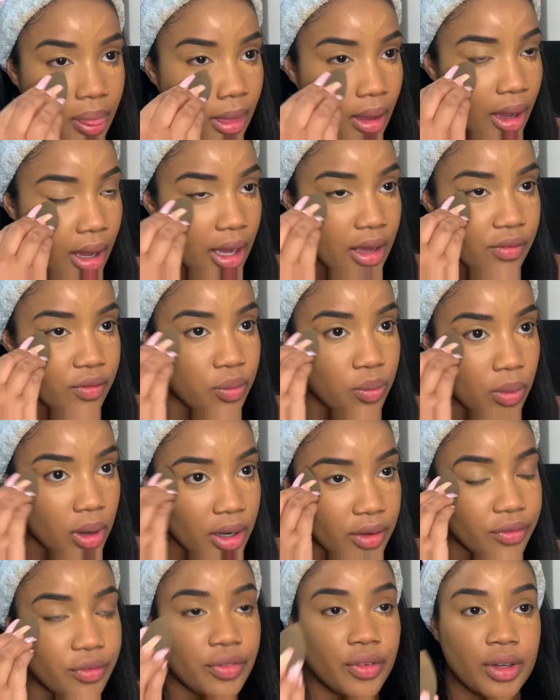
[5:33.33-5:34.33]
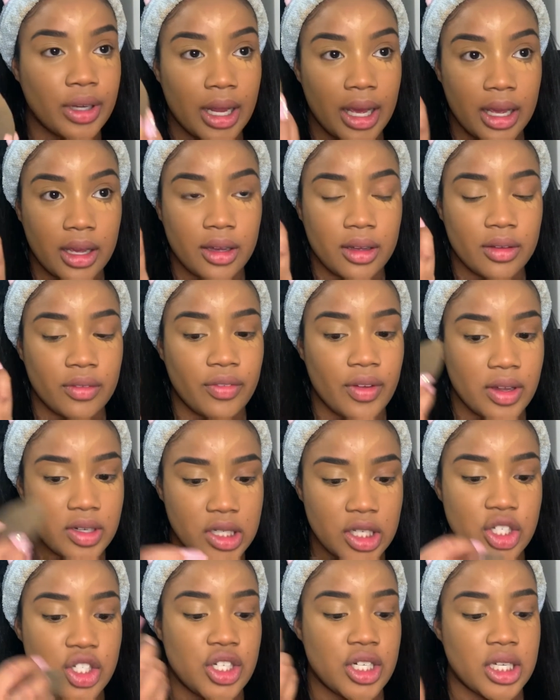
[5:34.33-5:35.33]
I have one for like
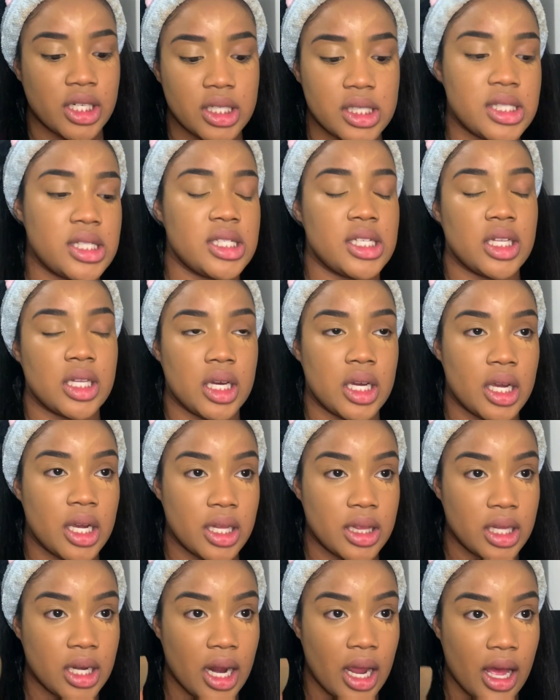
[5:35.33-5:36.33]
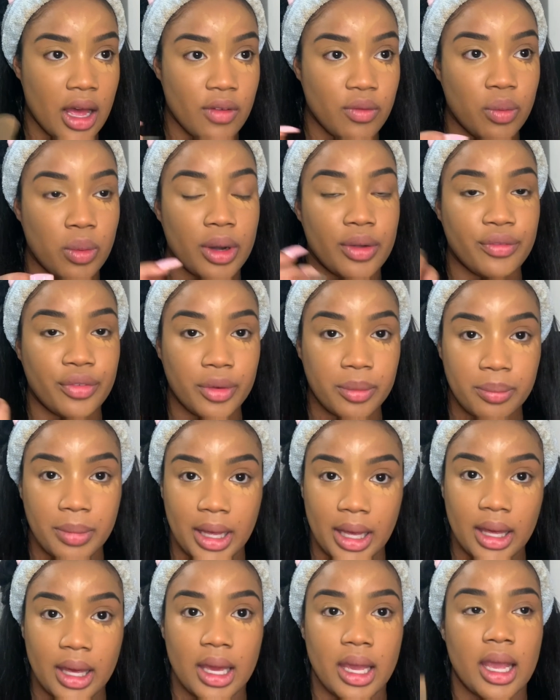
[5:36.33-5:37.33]
foundation and concealer, and then I have one for
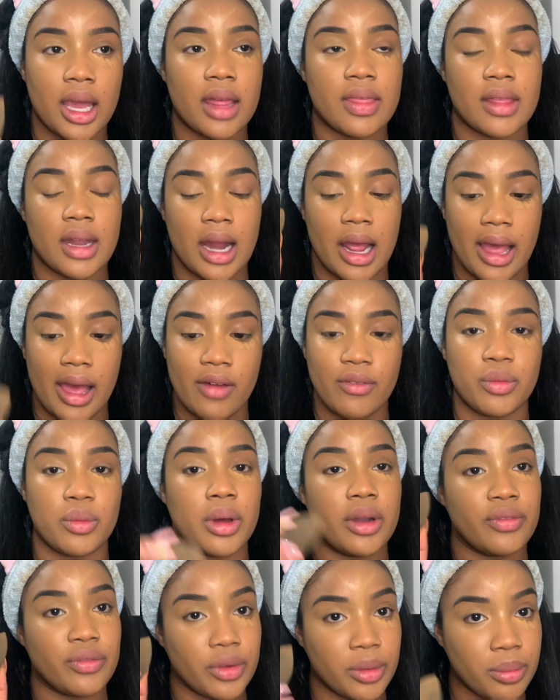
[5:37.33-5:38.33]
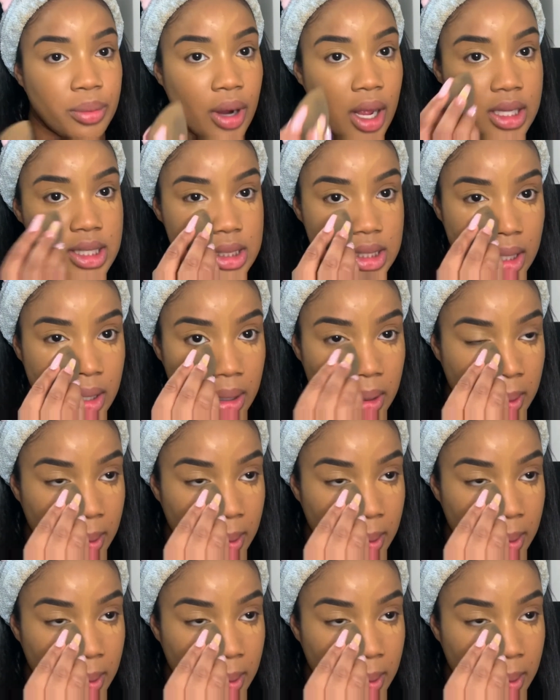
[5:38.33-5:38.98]
baking, and then I have one for bronzing.